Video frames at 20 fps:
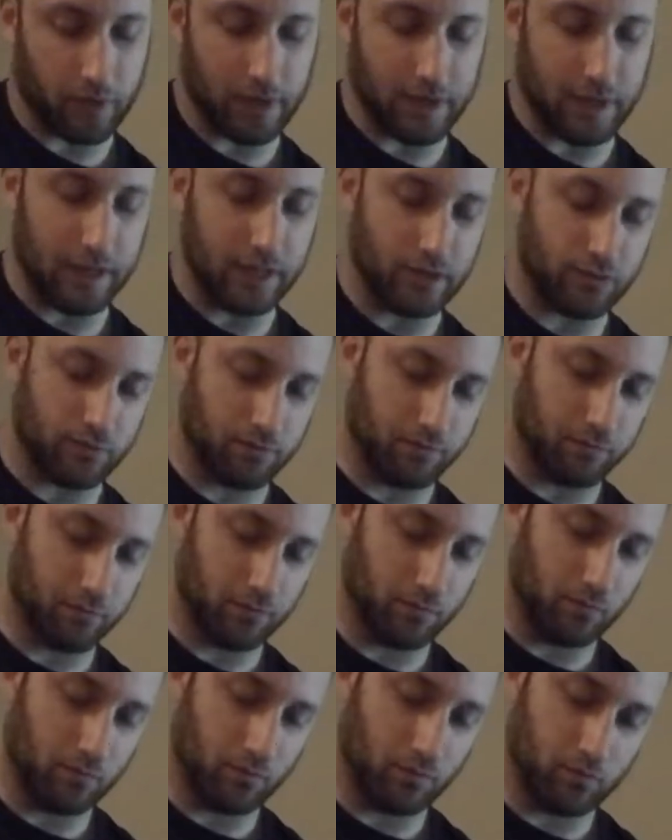it's
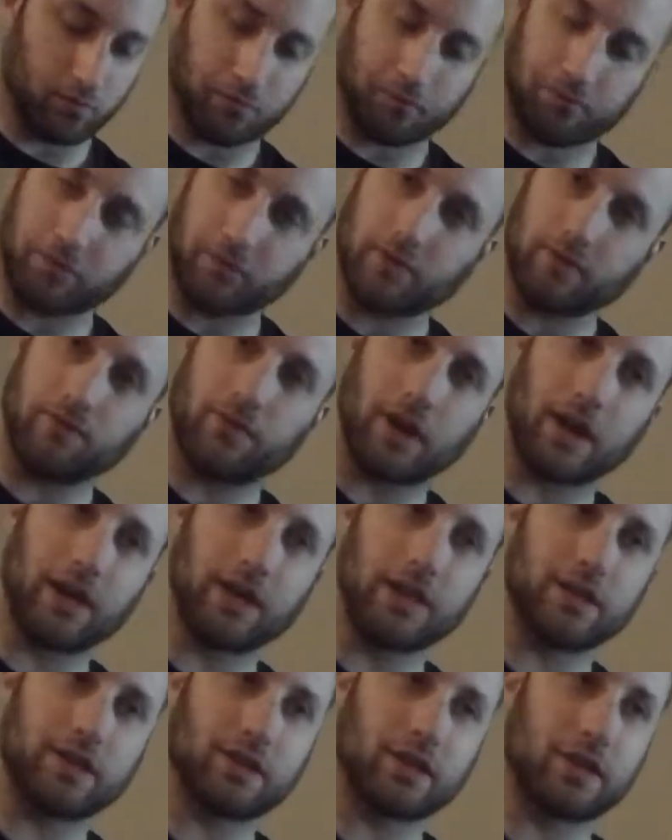
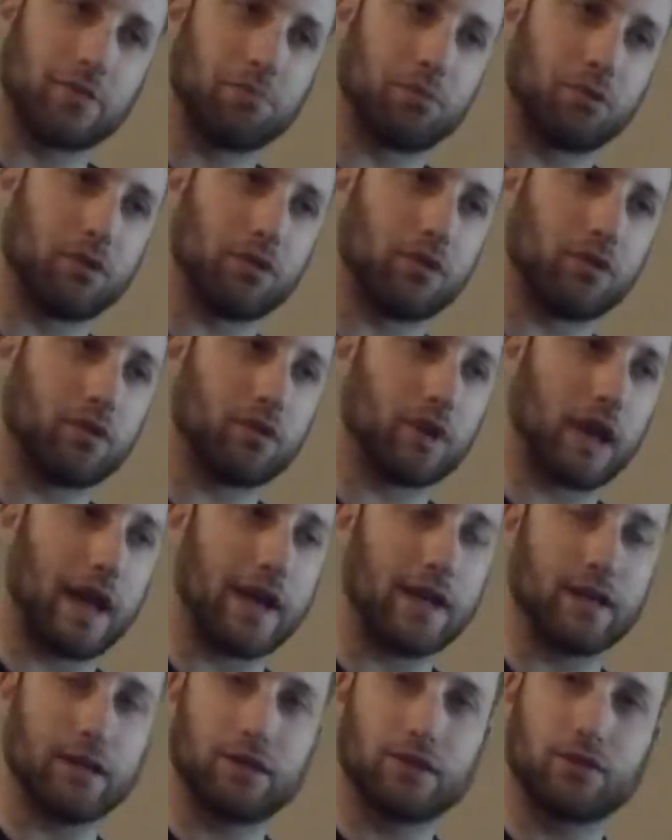very simple,
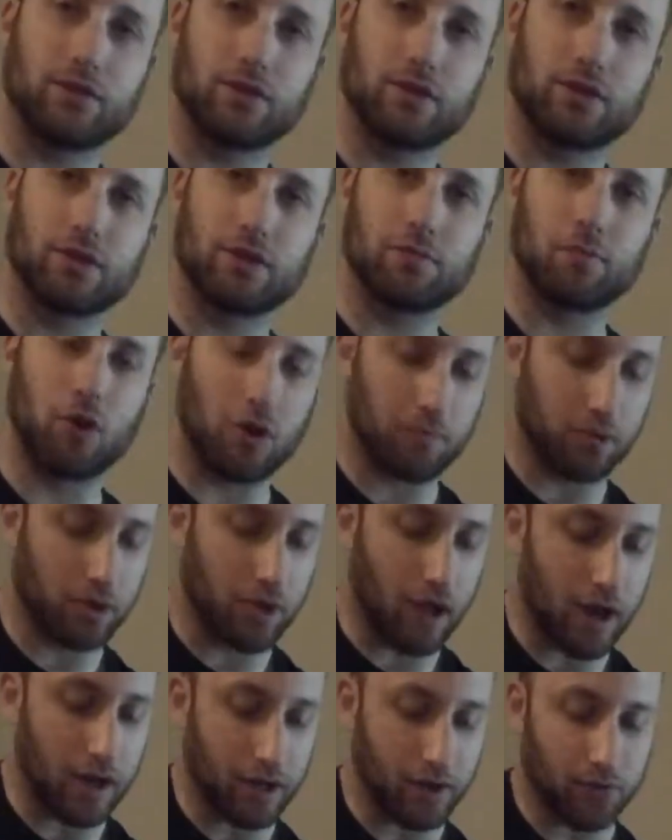and it's just small
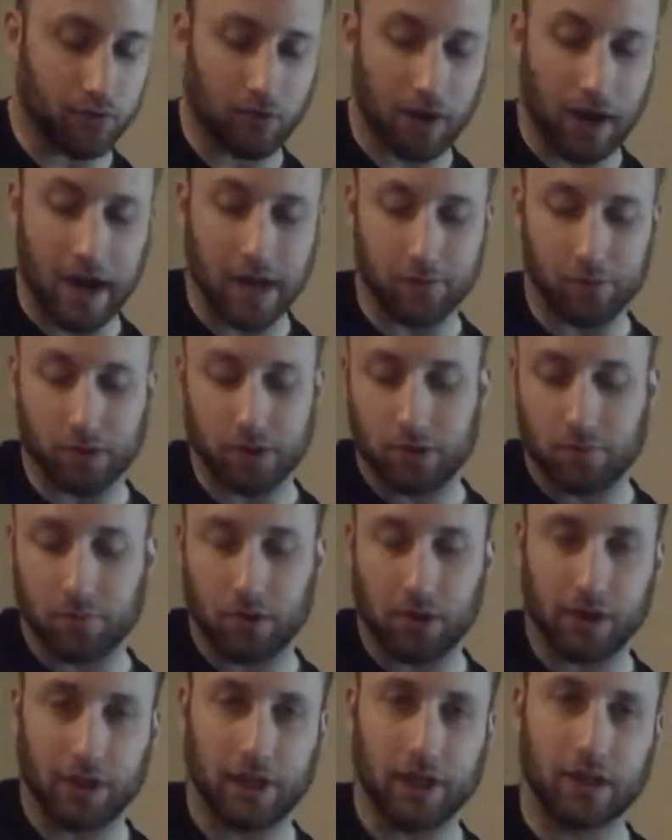melodic fragments,
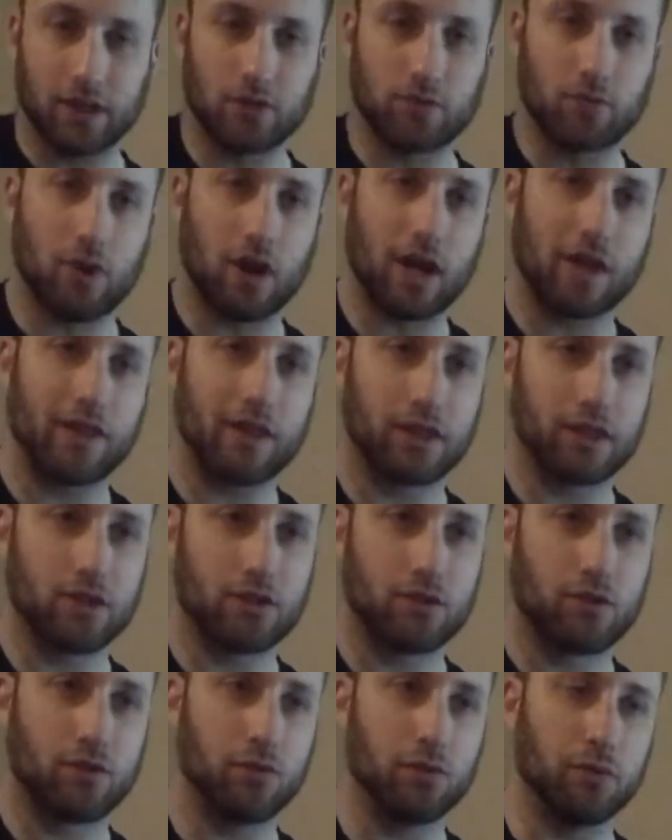but here's why I think
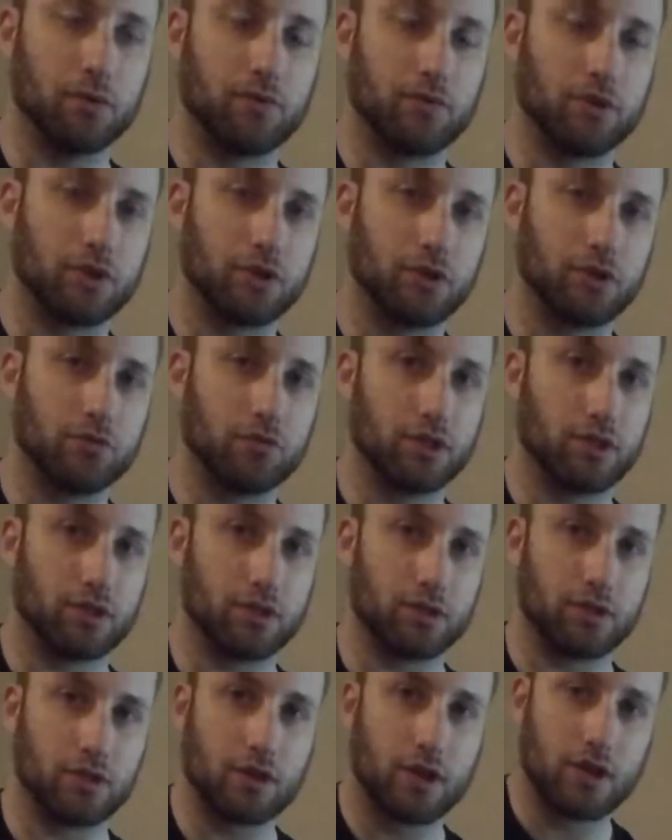it's cool, for 2
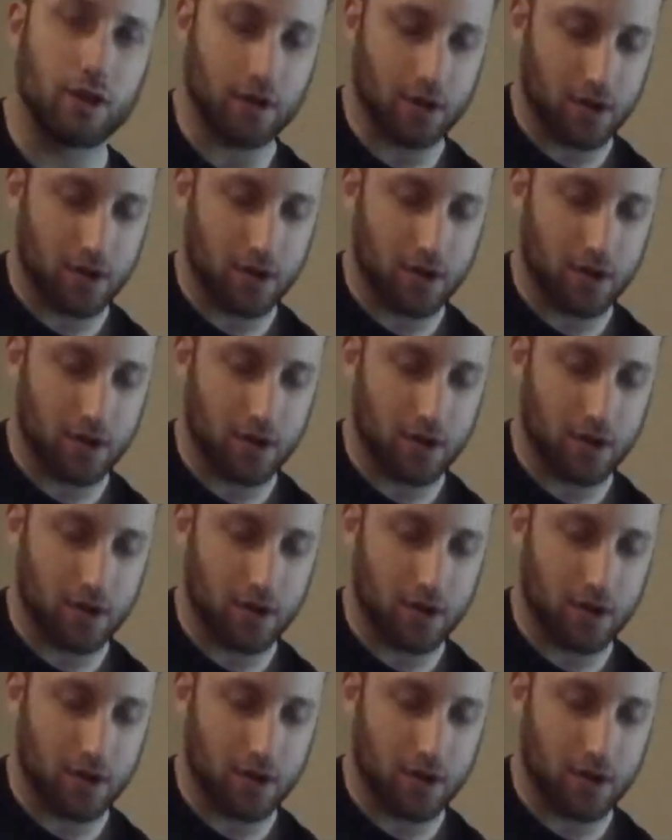reasons.